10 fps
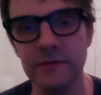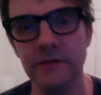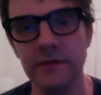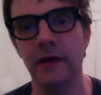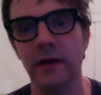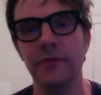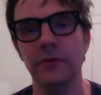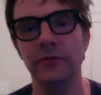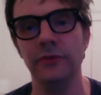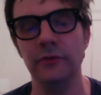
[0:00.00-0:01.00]
what they'll
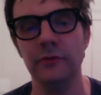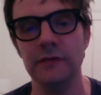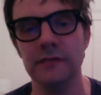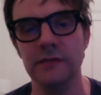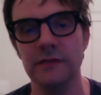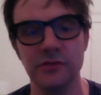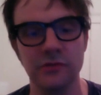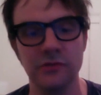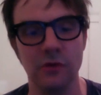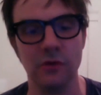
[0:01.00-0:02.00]
do is they'll
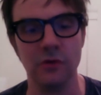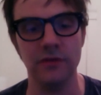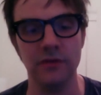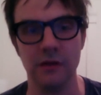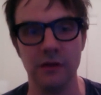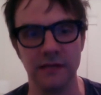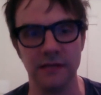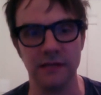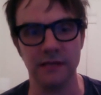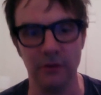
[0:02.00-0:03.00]
start with songs that
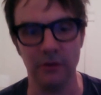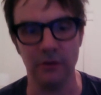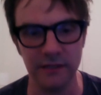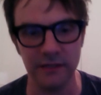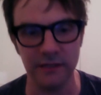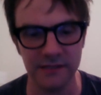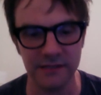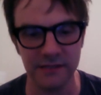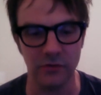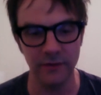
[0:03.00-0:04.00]
already exist,
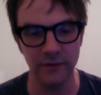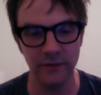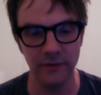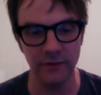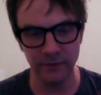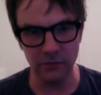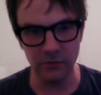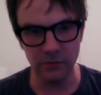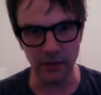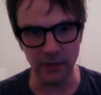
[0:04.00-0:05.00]
or
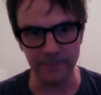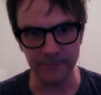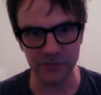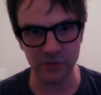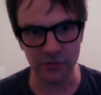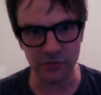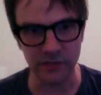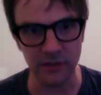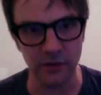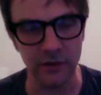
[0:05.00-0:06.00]
structures that
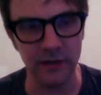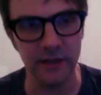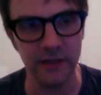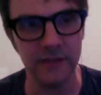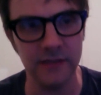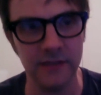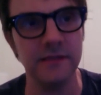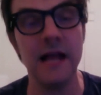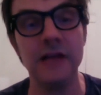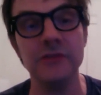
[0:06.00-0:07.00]
already exist. And
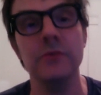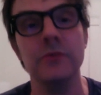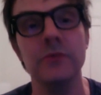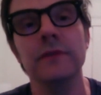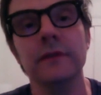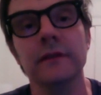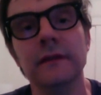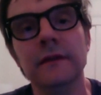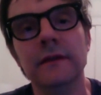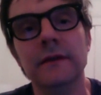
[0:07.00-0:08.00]
actually, one of the
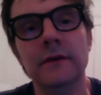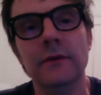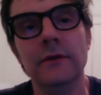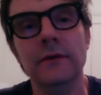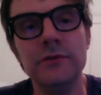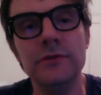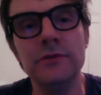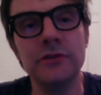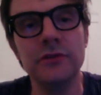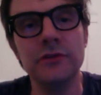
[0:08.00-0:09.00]
musical
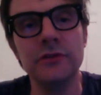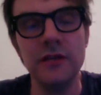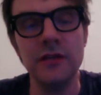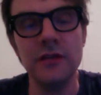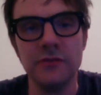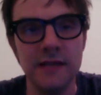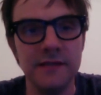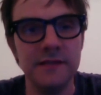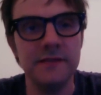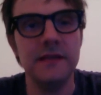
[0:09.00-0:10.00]
exchange
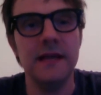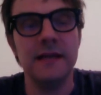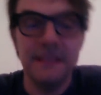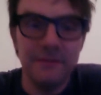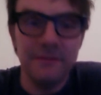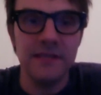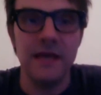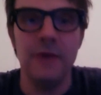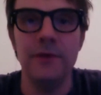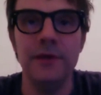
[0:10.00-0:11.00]
exercises activities that
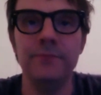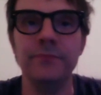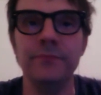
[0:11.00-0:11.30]
we